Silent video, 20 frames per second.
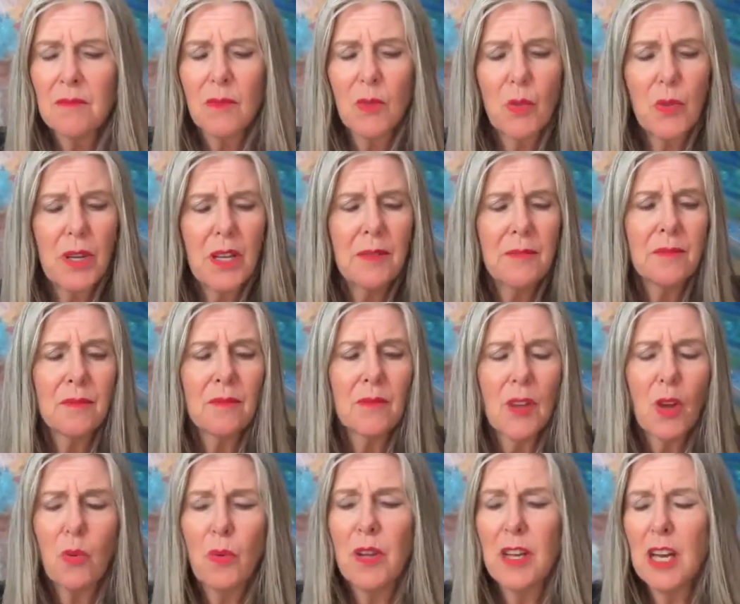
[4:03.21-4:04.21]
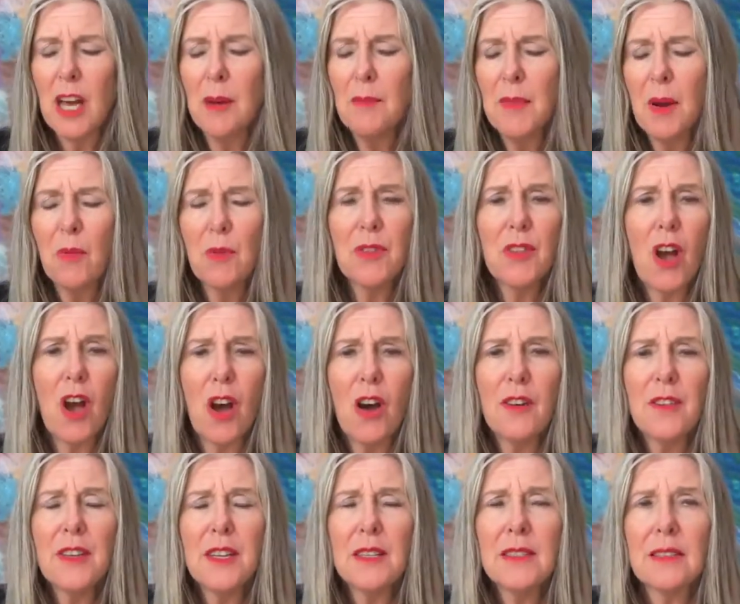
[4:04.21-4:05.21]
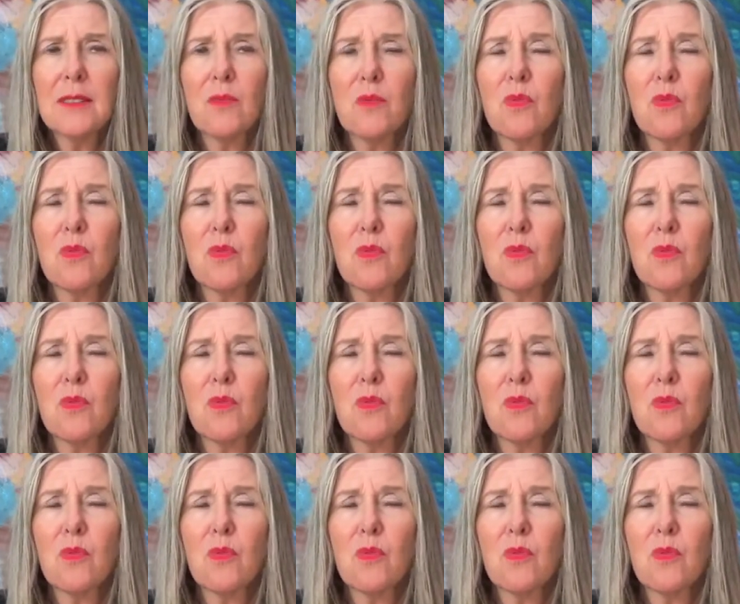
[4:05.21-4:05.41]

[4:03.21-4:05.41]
We we come up with all these